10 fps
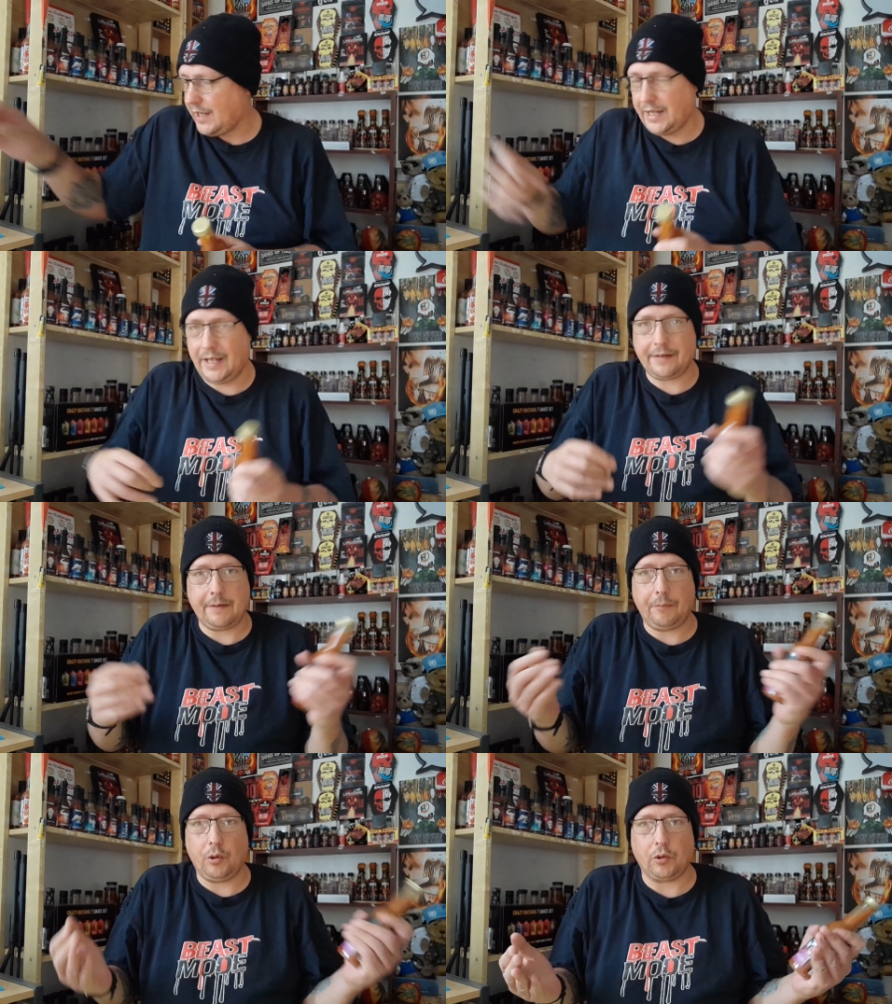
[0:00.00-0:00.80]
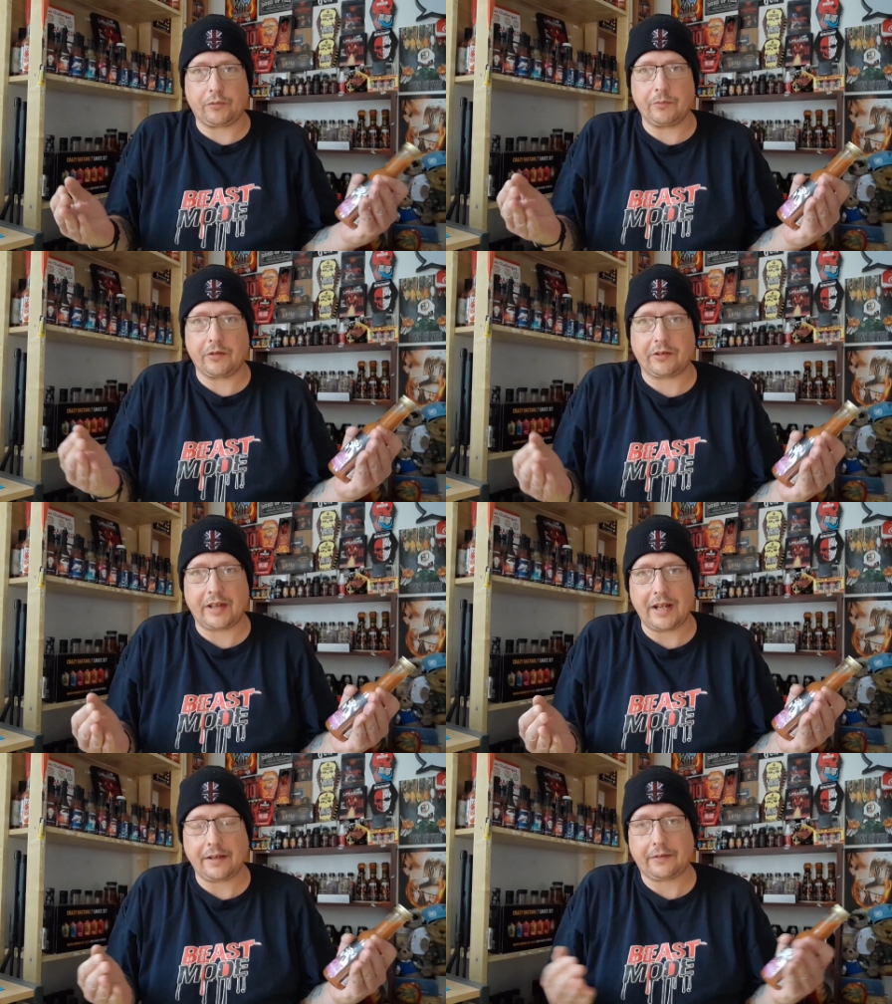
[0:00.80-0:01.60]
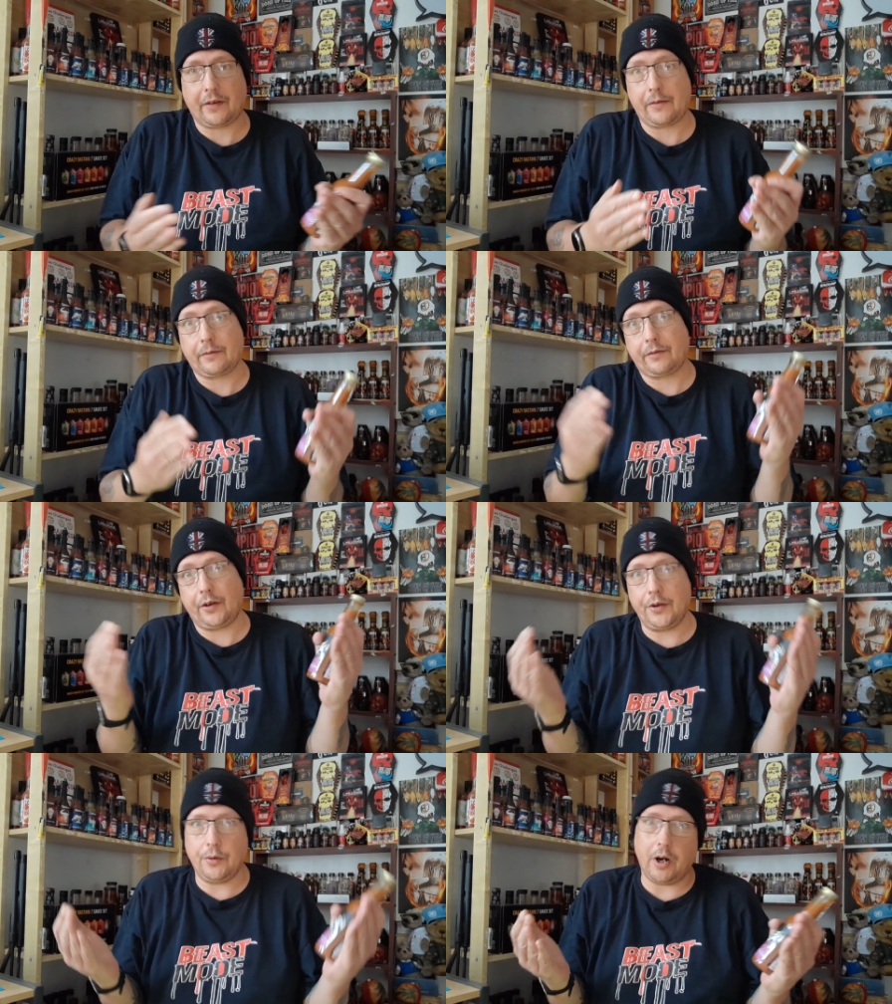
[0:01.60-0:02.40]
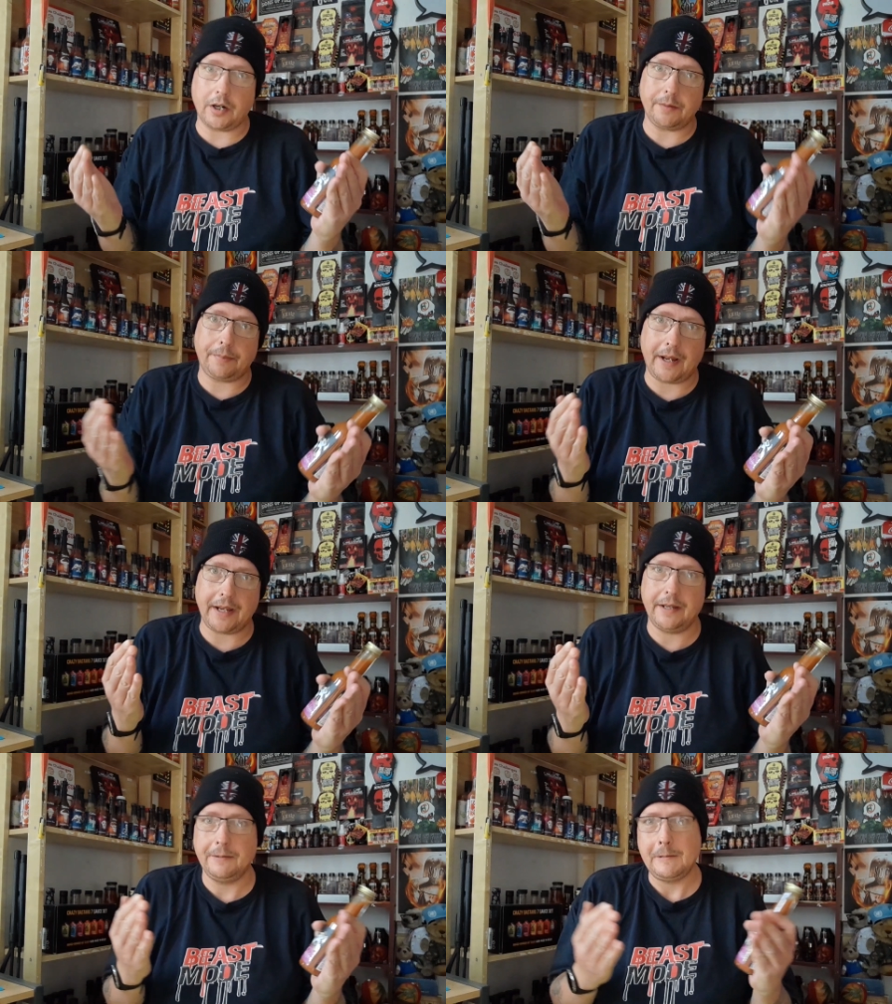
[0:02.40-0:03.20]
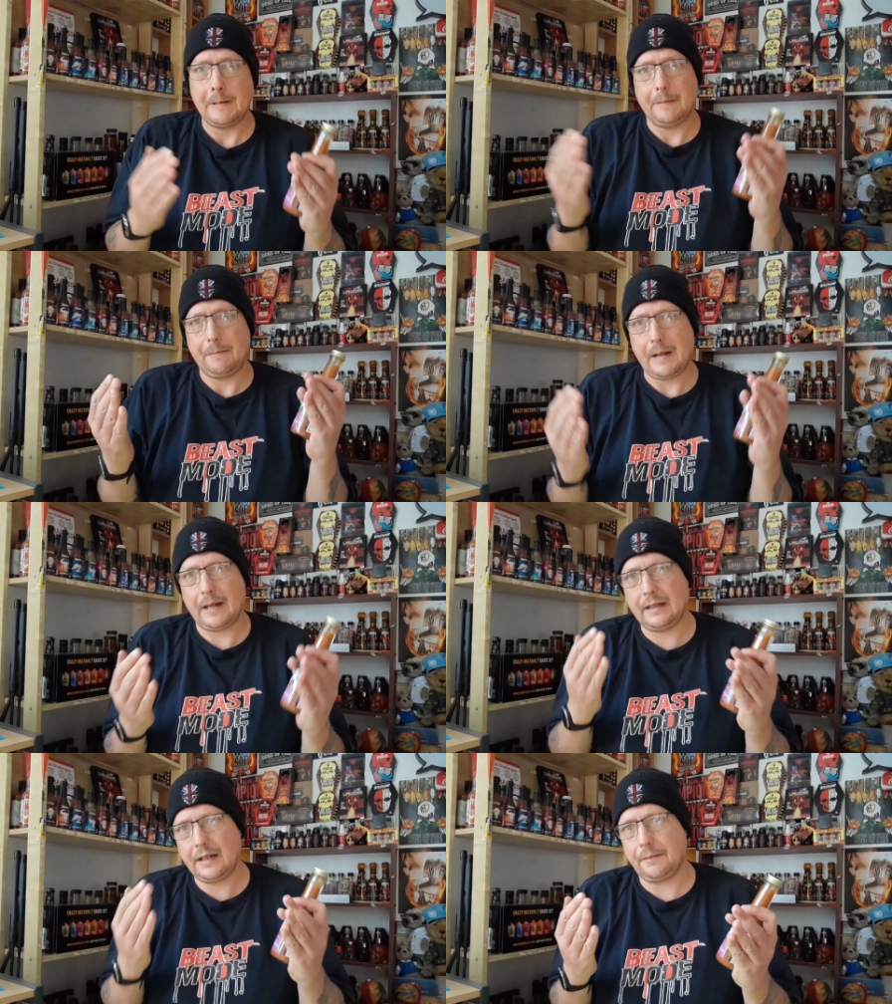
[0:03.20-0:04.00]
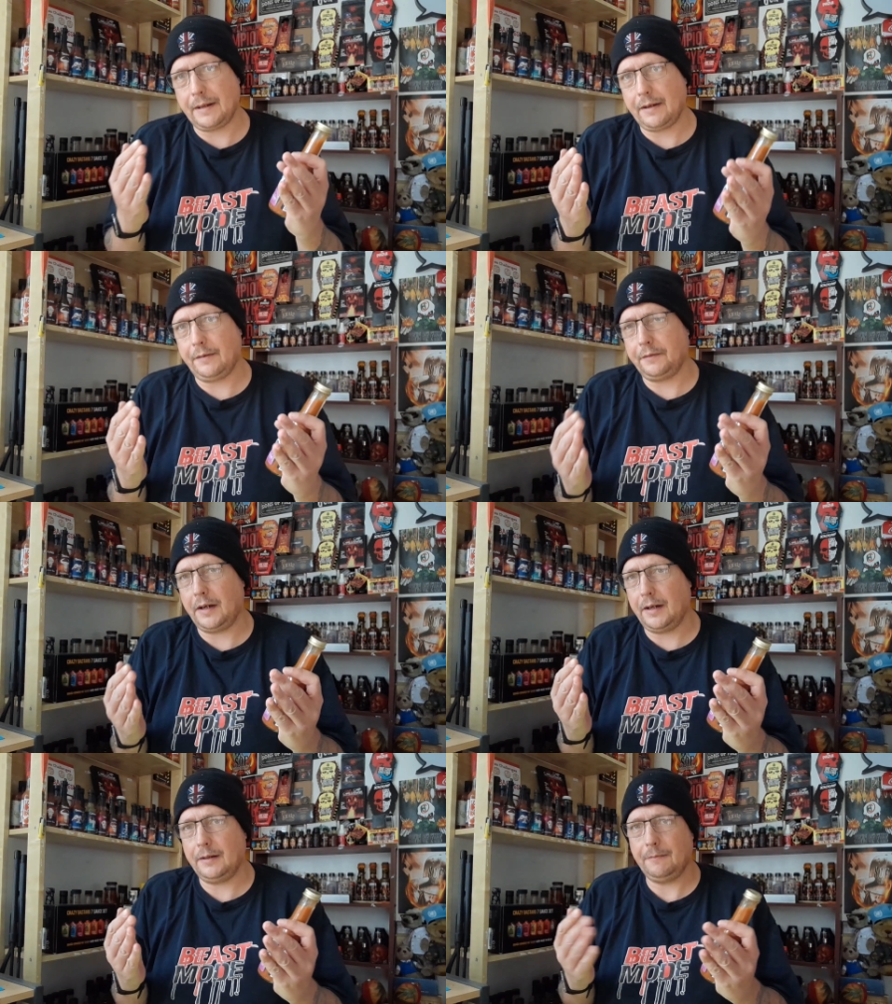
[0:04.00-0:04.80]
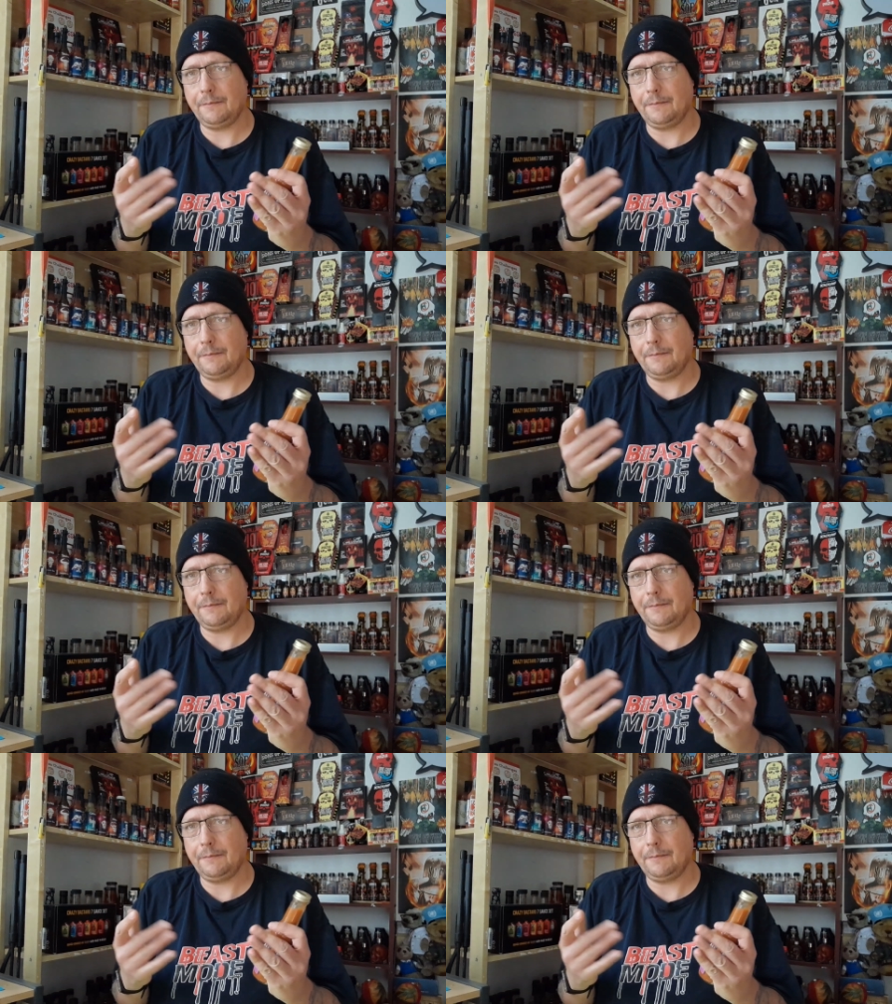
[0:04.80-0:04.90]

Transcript: it is imported from the States, so you are going to pay a little bit of uh,